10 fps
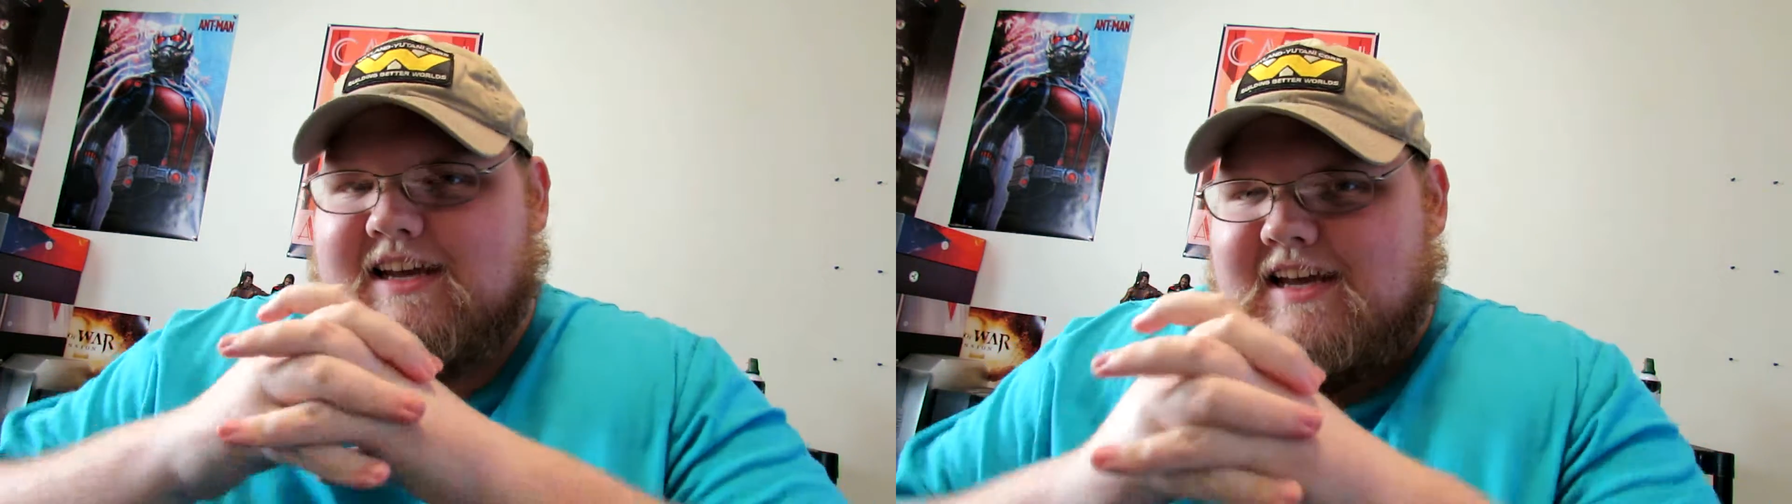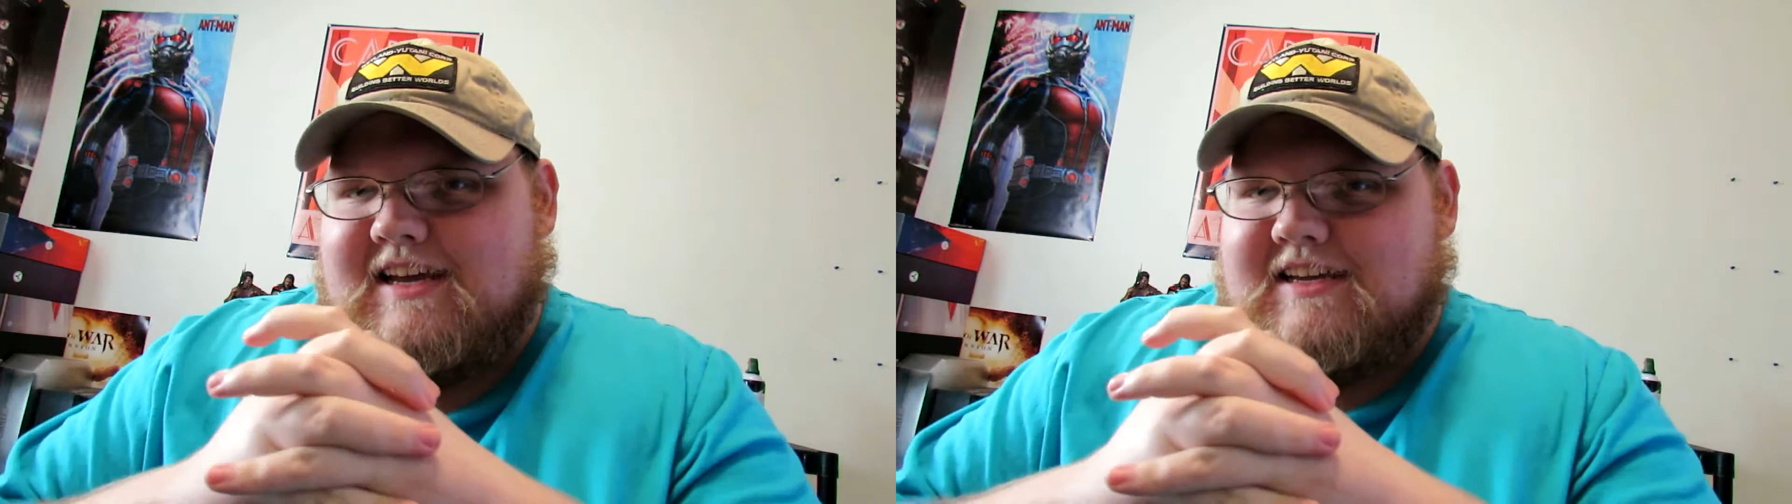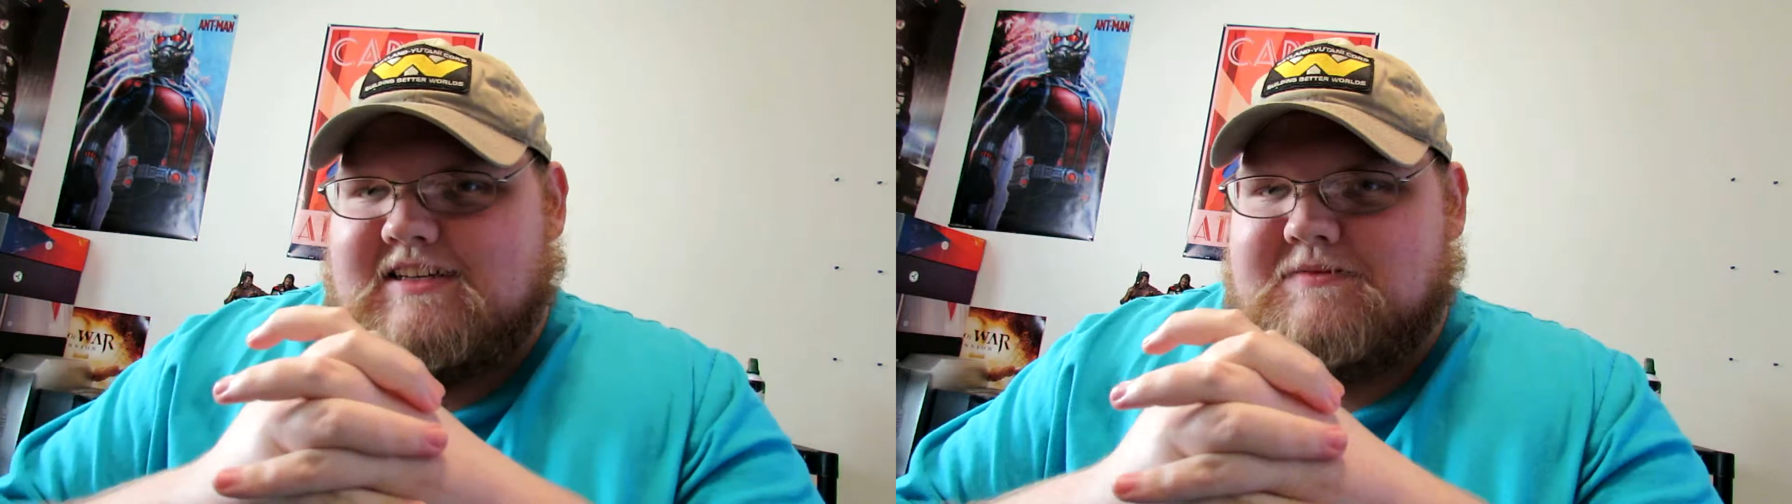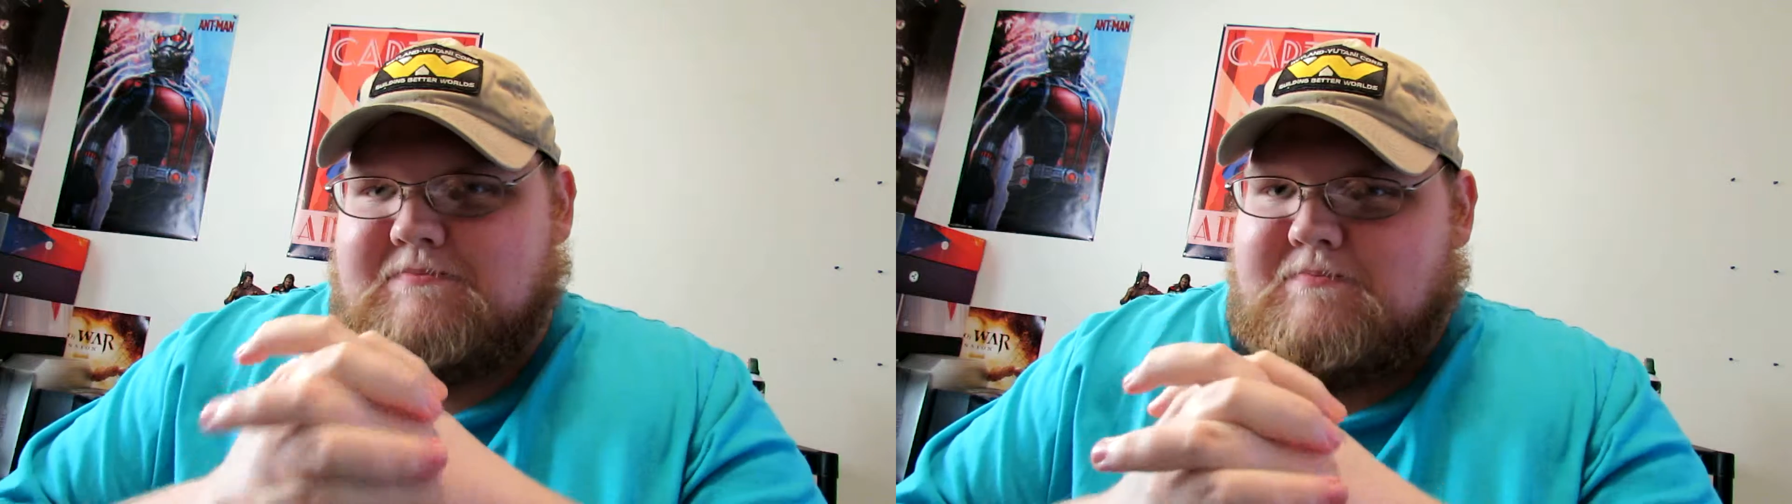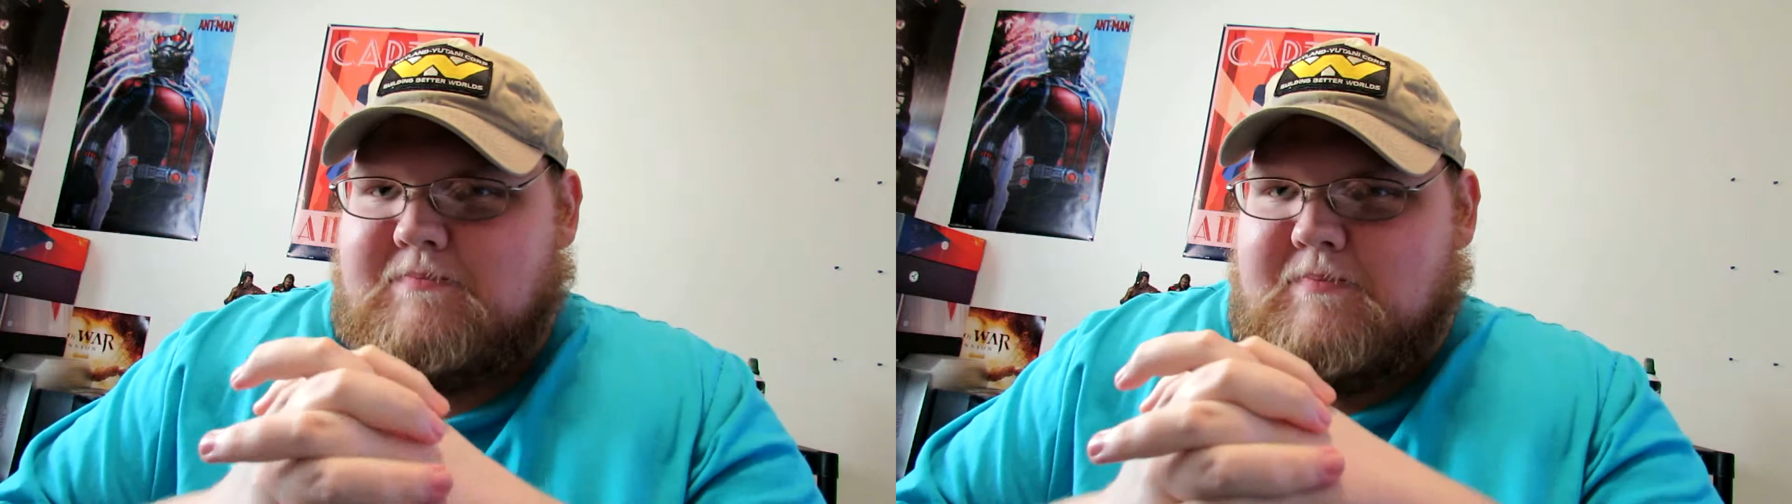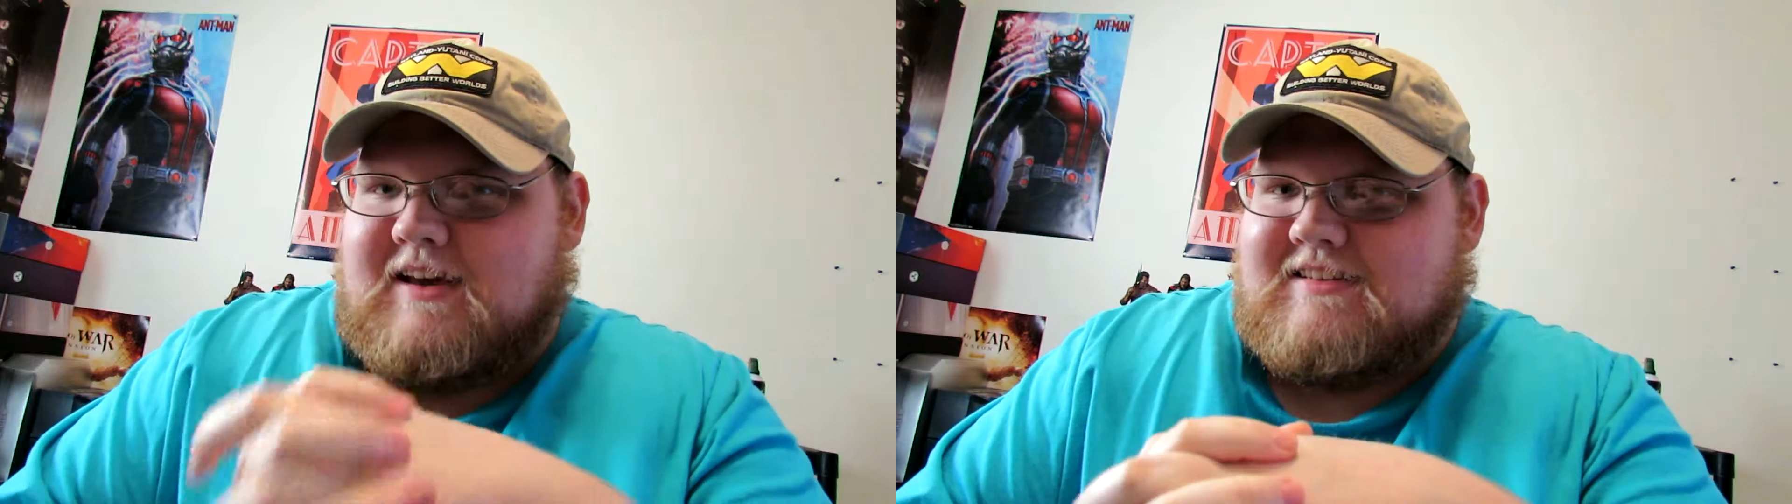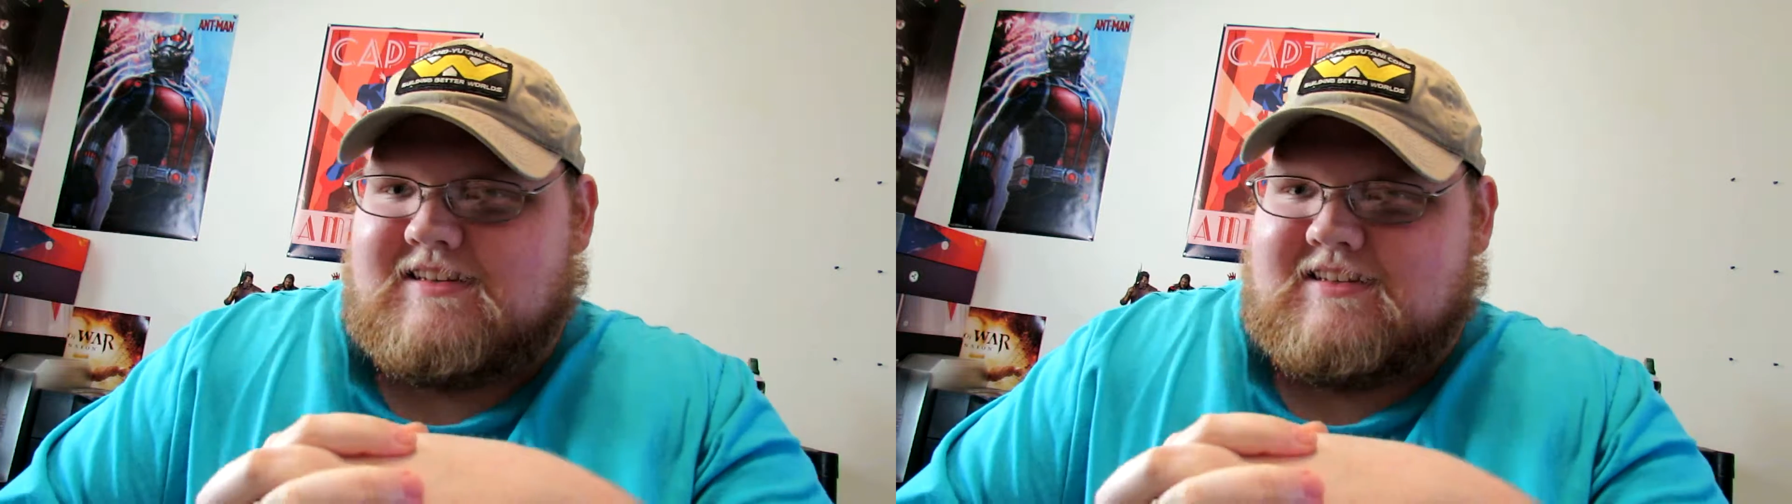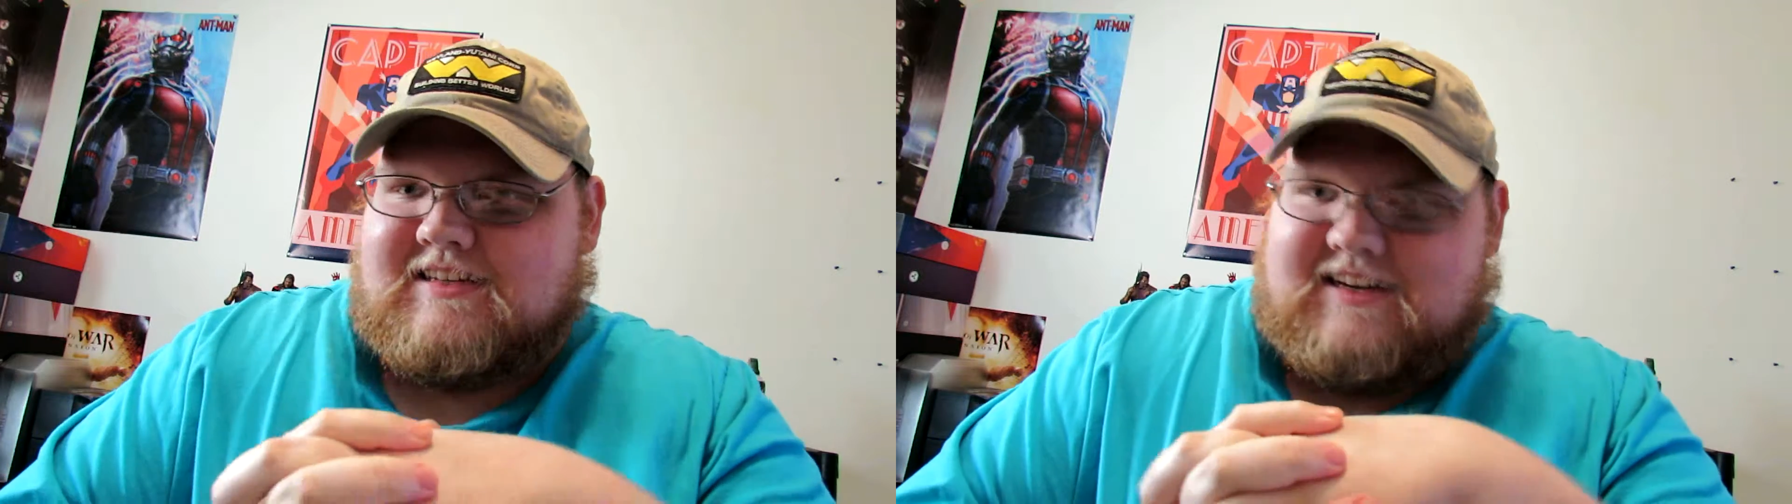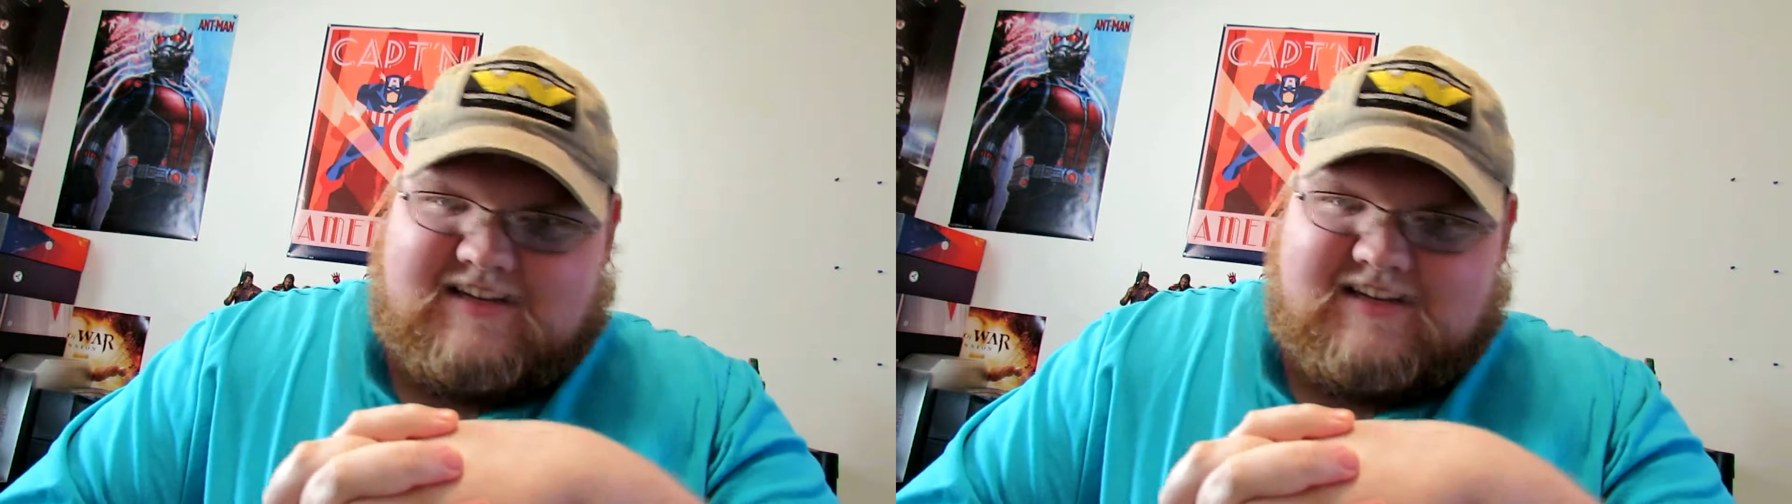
is basically